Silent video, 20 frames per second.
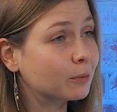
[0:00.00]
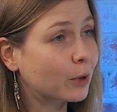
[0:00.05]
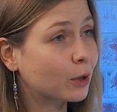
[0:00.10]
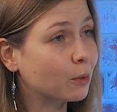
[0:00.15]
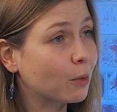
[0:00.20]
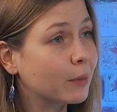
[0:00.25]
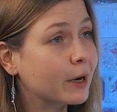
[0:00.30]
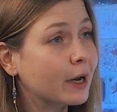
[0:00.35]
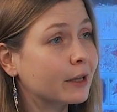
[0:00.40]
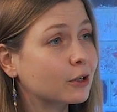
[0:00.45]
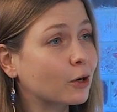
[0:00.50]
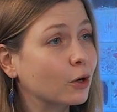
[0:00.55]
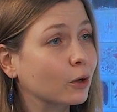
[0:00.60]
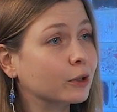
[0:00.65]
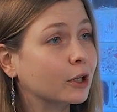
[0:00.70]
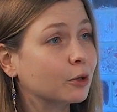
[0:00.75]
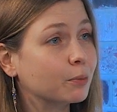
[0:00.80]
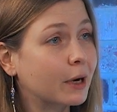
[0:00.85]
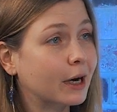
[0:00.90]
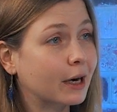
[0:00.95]
probably at
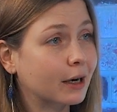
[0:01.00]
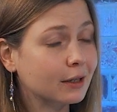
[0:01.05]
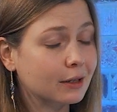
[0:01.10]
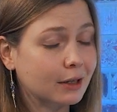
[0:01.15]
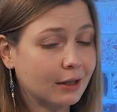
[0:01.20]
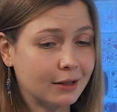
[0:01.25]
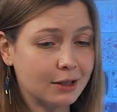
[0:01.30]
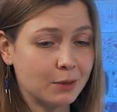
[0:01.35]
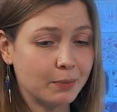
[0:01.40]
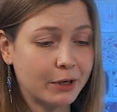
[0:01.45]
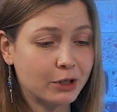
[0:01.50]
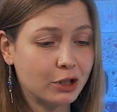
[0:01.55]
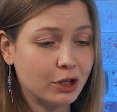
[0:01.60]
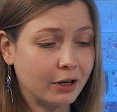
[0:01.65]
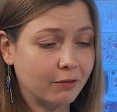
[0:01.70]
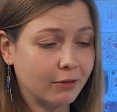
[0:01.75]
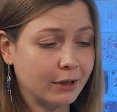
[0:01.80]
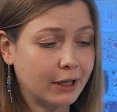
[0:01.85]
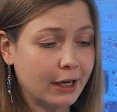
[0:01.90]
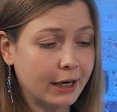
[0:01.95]
Holland Barrett, and
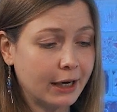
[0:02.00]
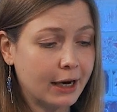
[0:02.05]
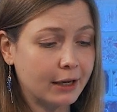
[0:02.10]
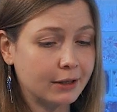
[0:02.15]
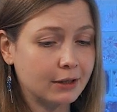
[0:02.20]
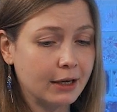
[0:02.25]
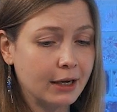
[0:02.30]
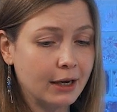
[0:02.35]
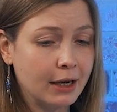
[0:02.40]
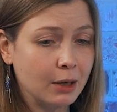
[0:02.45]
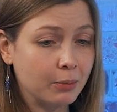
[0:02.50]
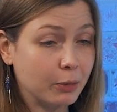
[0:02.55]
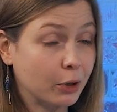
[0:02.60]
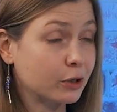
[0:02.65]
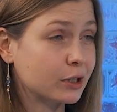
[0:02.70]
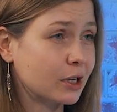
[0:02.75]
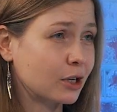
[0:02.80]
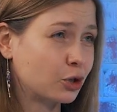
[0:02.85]
especially because